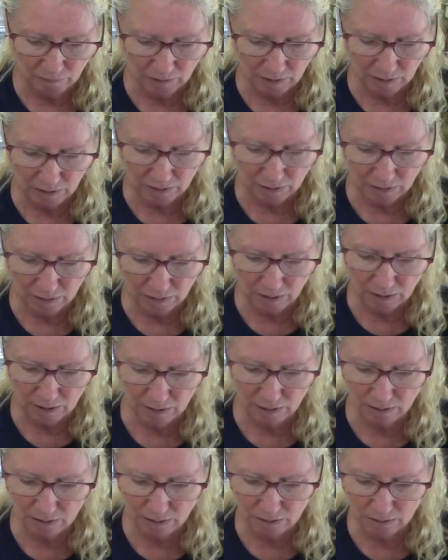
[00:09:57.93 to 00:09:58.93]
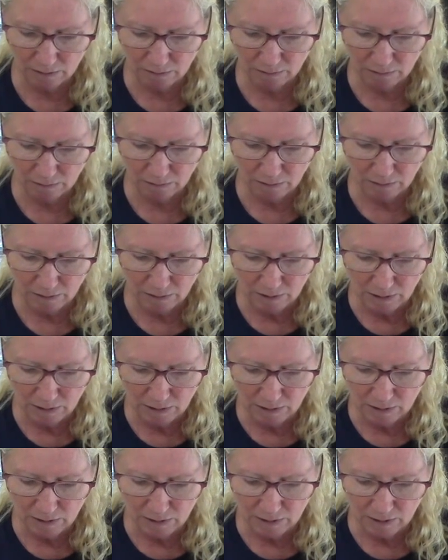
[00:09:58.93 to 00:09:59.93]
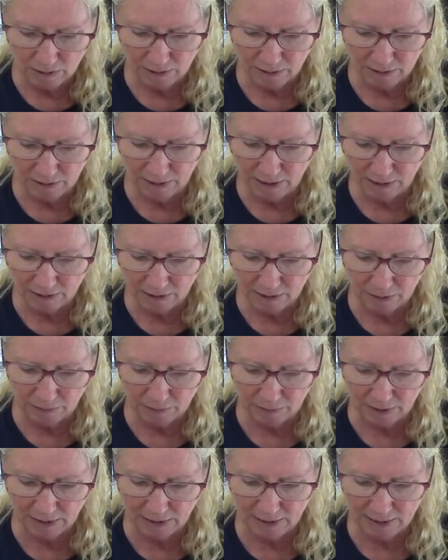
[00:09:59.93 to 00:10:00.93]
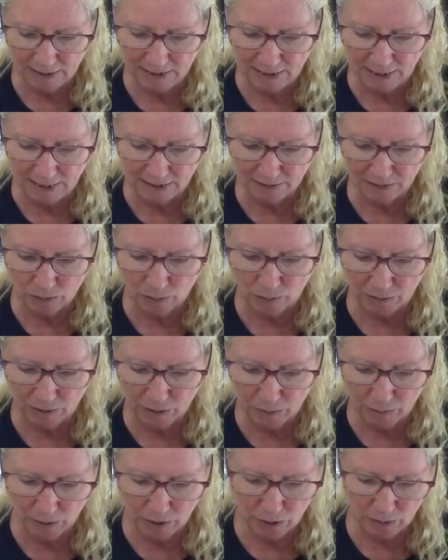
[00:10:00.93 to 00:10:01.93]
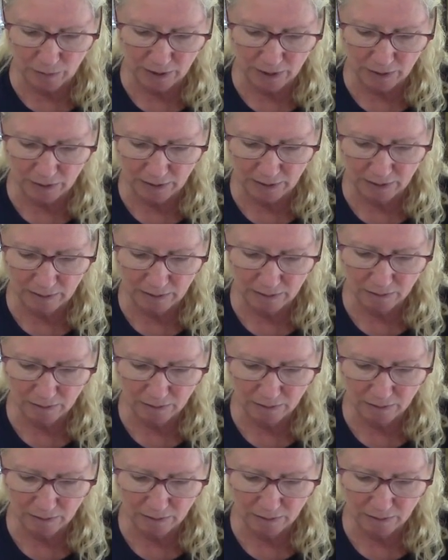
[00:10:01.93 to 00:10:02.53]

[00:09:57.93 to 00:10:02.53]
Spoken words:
Let's see. I think something like that is what we're supposed to be doing.